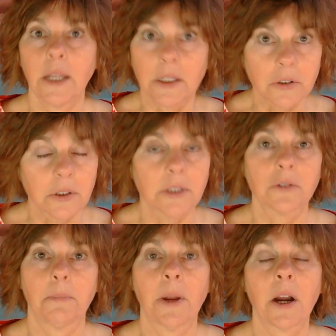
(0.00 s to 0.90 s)
It's
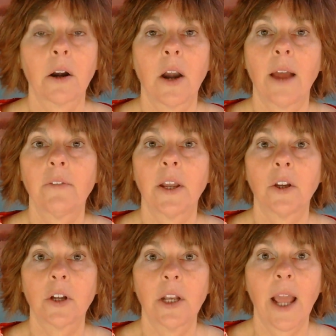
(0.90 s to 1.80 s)
a paragraph and
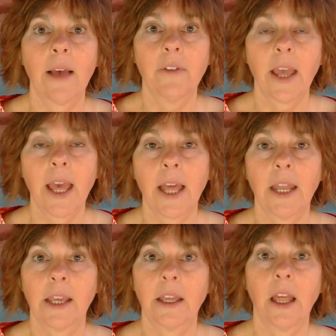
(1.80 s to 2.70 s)
you're going to have a
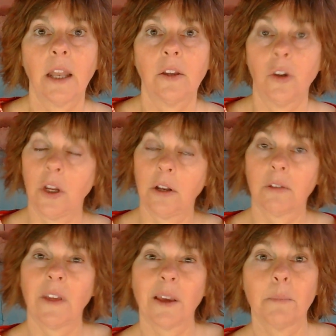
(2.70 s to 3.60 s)
heading, and you need to
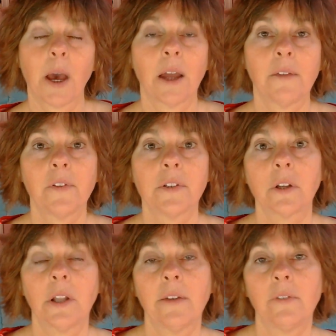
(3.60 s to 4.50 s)
think about if it's
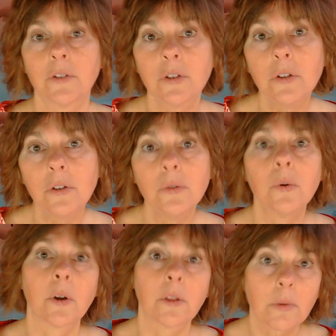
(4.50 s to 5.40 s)
a level 2
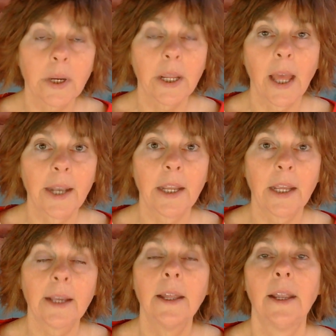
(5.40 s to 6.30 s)
or 3 heading.